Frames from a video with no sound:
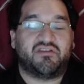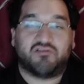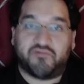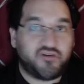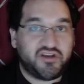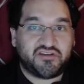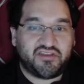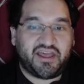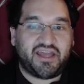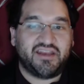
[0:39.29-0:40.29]
So if you're into
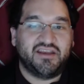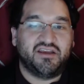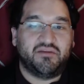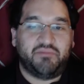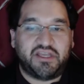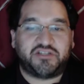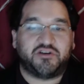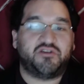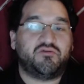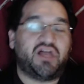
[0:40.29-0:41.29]
that, make sure
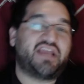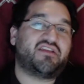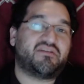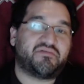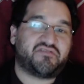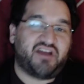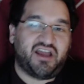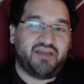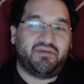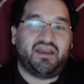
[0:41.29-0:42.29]
you like and
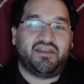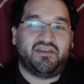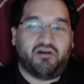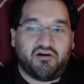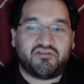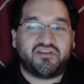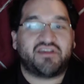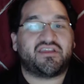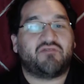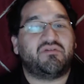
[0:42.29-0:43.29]
subscribe, and all the
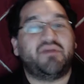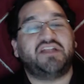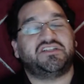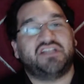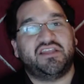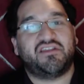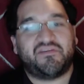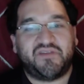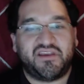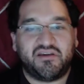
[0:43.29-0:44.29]
links that we mentioned in this
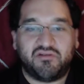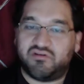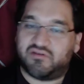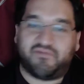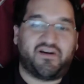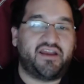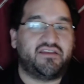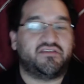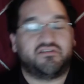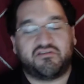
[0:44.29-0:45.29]
video you can find
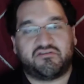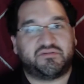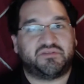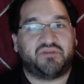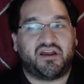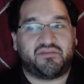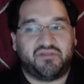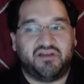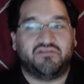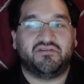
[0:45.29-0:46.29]
in the description box
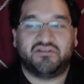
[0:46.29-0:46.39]
below.